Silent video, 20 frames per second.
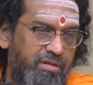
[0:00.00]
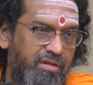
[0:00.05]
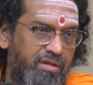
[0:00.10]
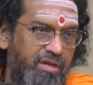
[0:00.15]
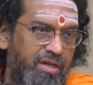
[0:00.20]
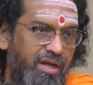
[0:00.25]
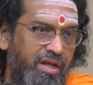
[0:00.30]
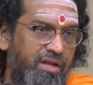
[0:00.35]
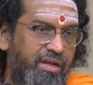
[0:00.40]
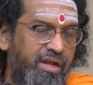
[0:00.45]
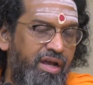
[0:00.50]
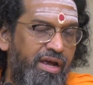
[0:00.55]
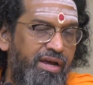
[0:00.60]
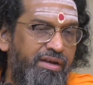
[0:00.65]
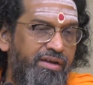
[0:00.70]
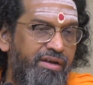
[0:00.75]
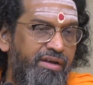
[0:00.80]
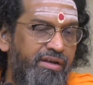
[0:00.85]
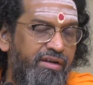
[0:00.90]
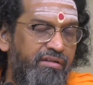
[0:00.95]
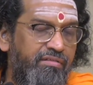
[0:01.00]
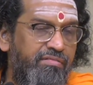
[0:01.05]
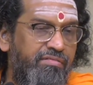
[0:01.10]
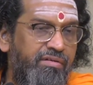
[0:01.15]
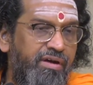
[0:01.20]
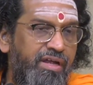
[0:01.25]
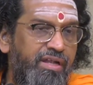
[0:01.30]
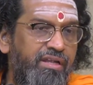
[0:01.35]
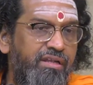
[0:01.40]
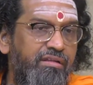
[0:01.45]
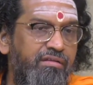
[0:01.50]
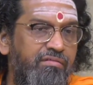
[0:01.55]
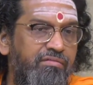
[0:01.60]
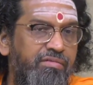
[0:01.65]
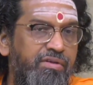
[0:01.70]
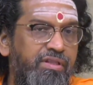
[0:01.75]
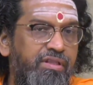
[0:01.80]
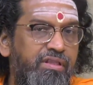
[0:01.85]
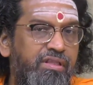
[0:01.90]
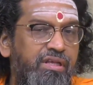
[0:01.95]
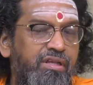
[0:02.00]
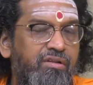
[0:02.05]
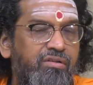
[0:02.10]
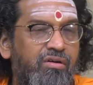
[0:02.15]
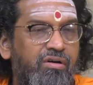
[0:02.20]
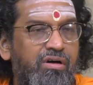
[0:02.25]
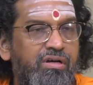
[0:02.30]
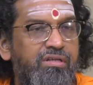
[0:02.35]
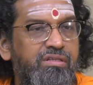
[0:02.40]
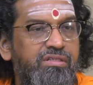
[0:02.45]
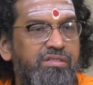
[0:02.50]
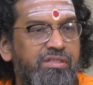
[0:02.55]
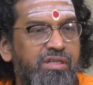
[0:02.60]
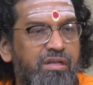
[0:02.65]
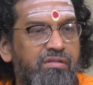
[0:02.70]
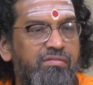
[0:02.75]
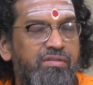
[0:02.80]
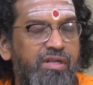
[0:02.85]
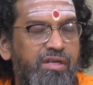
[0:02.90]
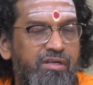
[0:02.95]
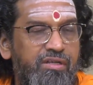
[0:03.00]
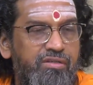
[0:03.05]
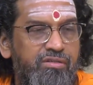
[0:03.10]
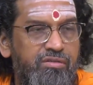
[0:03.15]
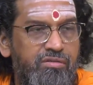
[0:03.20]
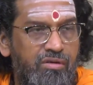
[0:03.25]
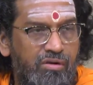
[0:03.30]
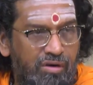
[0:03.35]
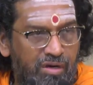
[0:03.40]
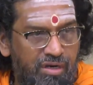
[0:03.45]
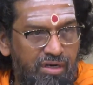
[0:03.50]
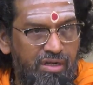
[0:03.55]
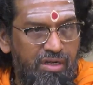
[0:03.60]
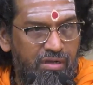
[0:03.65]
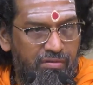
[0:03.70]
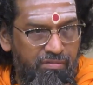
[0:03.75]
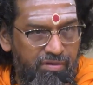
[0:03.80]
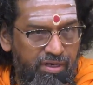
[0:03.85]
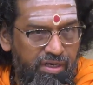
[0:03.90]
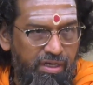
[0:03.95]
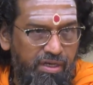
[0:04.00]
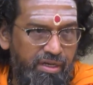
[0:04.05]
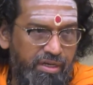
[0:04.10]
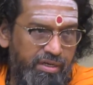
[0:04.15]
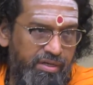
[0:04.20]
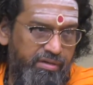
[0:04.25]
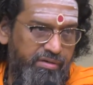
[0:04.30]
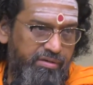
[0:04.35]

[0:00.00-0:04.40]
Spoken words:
and identifying with the non-self, that is called covering here.